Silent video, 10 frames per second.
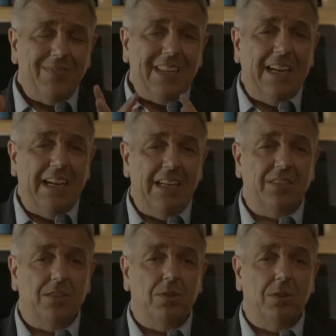And
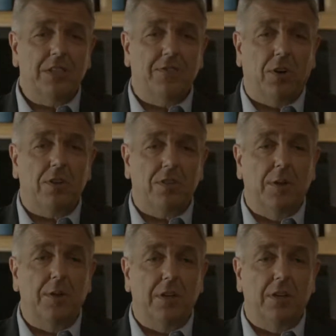so as far as Lubbock
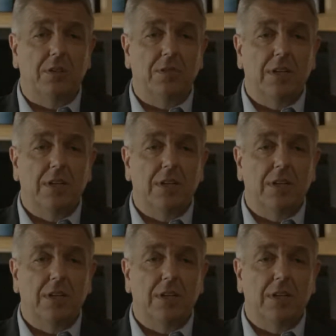goes,